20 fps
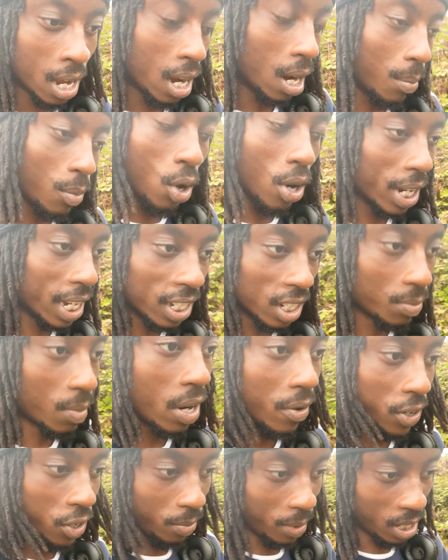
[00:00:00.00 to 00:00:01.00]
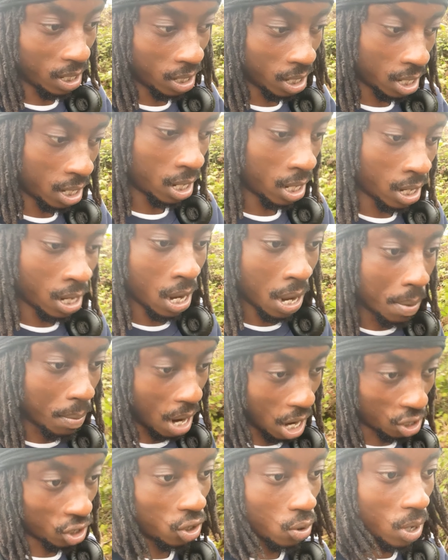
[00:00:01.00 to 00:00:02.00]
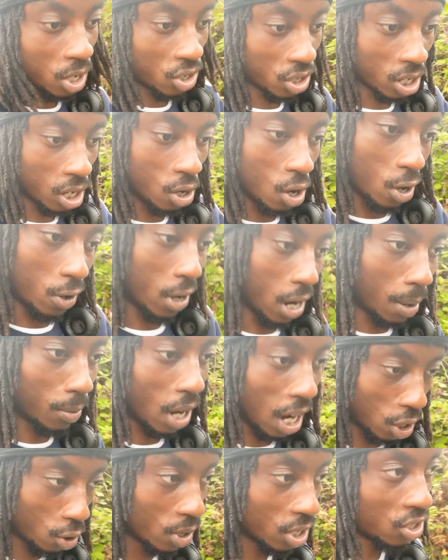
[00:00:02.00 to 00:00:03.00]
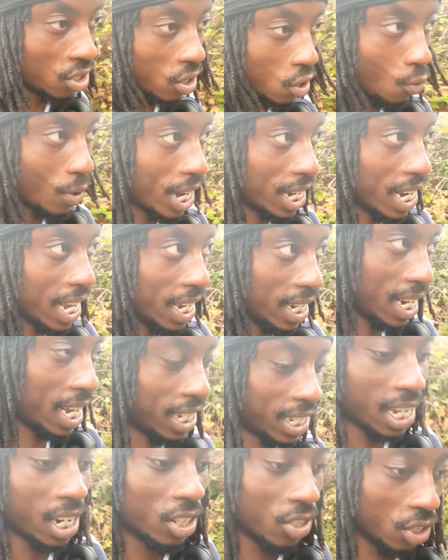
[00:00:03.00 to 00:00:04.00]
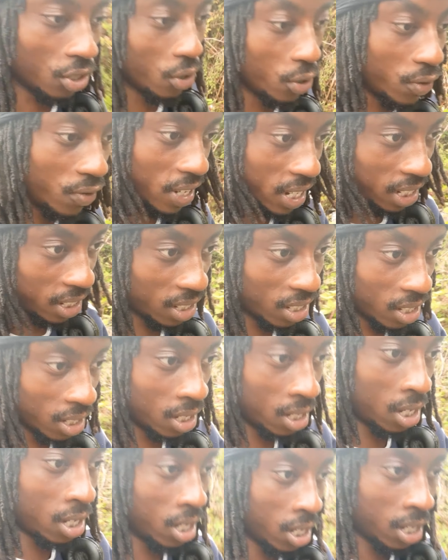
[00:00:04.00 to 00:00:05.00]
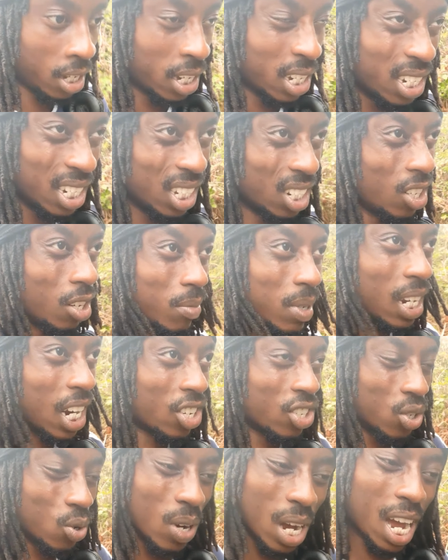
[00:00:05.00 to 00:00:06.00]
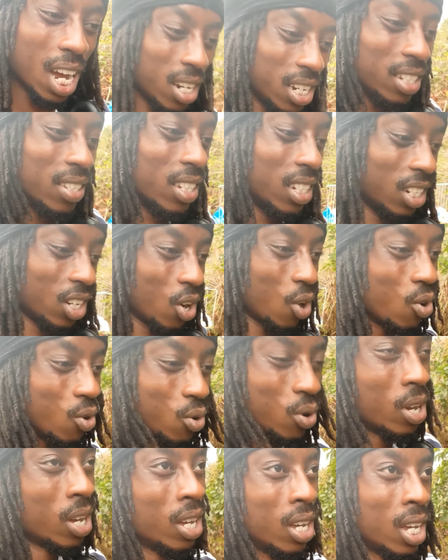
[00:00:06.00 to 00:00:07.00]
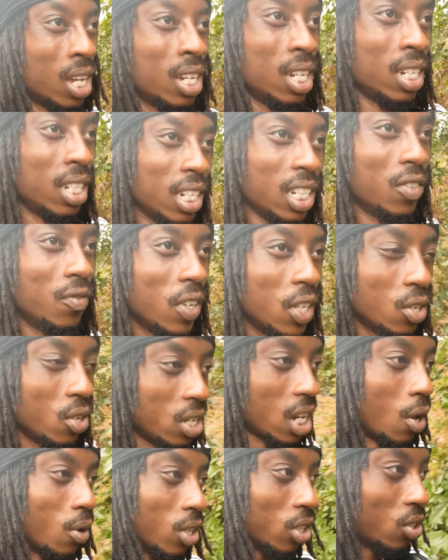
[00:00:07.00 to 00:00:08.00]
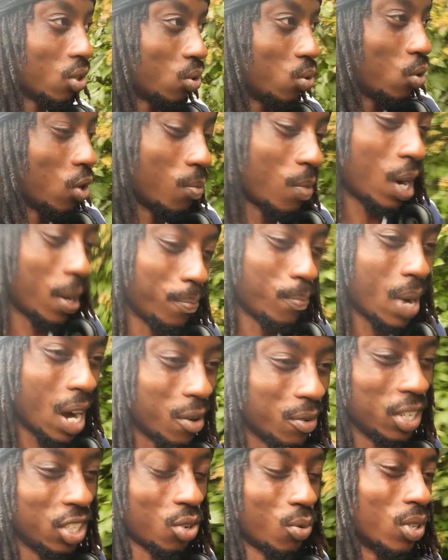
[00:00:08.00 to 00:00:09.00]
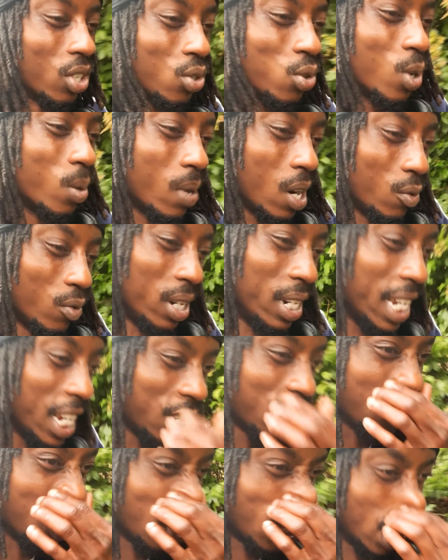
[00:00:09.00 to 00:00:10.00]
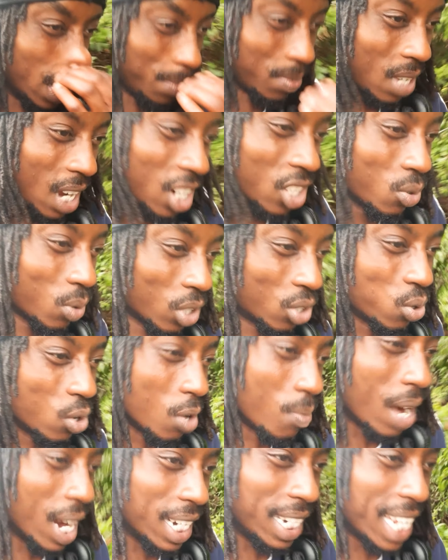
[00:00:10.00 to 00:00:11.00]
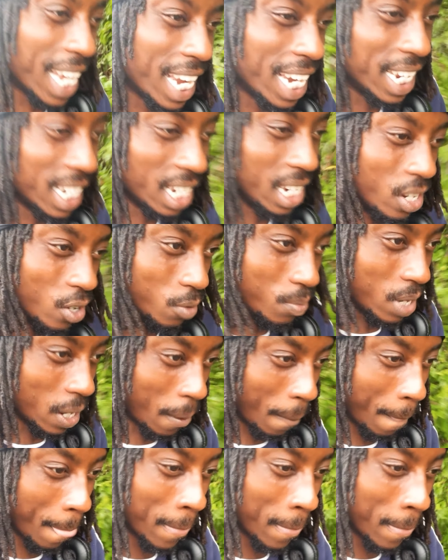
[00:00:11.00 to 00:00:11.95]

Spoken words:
I'm not against marriage, man. But I just question a lot. I question the way they tell us to do things. You know what I mean? Listen, this video, I wanted to talk about marriage. I want to talk about relationships. I just want to talk about dating a little bit.